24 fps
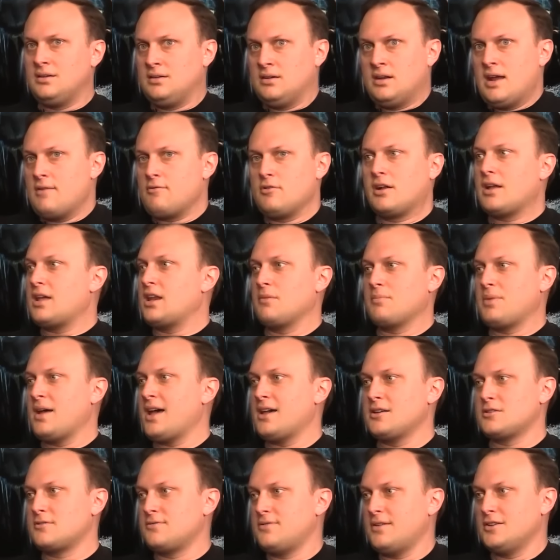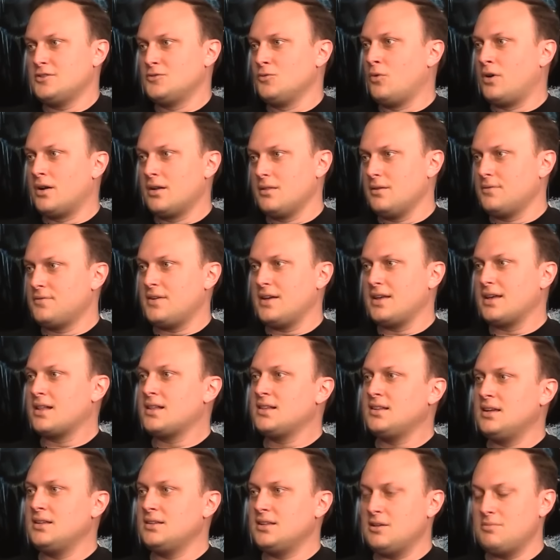never getting past Phase 1 of the fight
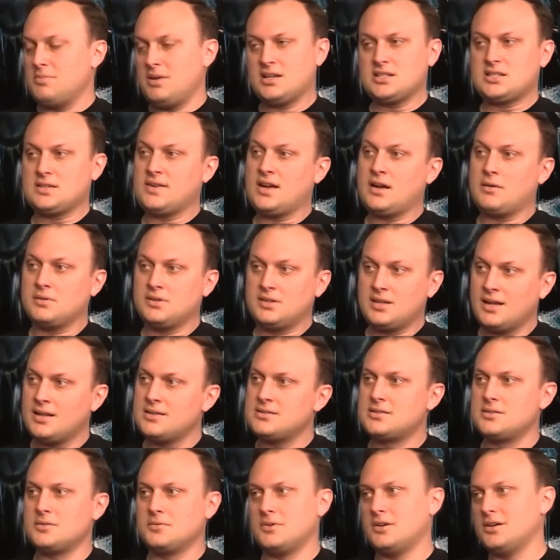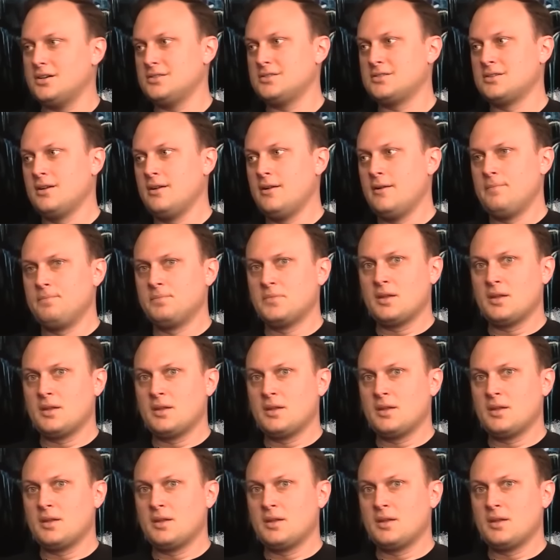cleanly because of how intense it was. Mm-hmm.